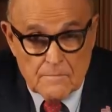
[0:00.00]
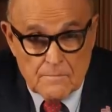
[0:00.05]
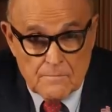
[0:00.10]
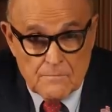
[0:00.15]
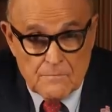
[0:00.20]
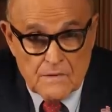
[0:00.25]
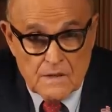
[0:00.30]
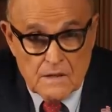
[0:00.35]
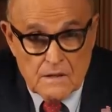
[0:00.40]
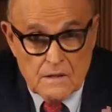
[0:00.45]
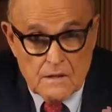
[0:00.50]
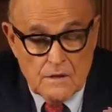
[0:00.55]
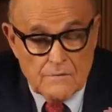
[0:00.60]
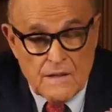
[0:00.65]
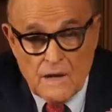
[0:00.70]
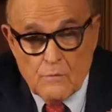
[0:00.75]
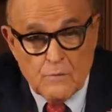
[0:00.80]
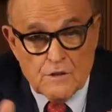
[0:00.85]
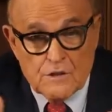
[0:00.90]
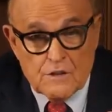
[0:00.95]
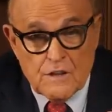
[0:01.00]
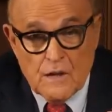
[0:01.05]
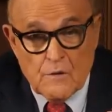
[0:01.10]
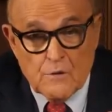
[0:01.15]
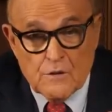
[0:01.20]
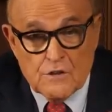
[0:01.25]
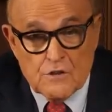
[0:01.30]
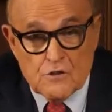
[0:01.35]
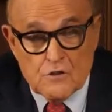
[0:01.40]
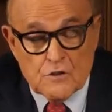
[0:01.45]
Lucrative. If they, would,
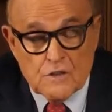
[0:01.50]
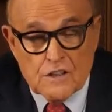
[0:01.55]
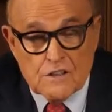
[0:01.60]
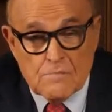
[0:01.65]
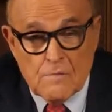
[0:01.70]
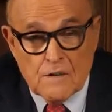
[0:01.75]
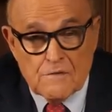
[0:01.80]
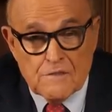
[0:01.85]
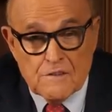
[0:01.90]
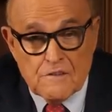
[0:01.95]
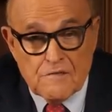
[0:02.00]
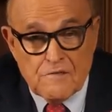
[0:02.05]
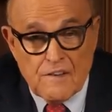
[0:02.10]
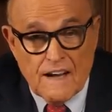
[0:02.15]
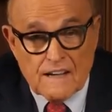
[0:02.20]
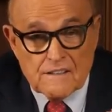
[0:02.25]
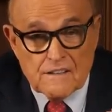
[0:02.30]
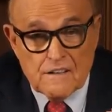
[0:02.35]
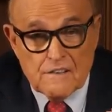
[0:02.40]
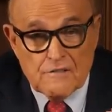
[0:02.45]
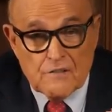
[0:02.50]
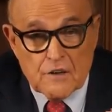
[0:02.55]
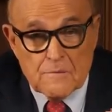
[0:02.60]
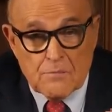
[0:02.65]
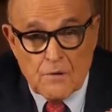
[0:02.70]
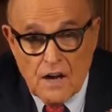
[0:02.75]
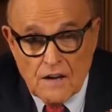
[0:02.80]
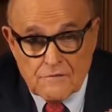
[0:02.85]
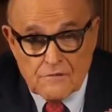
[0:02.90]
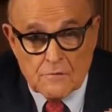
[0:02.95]
they wouldn't do this but for the fact that it's
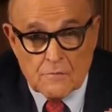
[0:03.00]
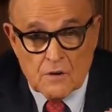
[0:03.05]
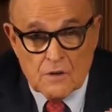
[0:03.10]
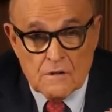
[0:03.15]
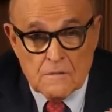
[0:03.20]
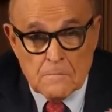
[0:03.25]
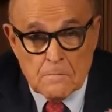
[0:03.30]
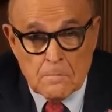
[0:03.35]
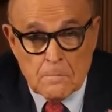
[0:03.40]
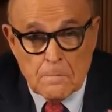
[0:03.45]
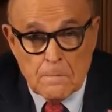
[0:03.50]
very profitable.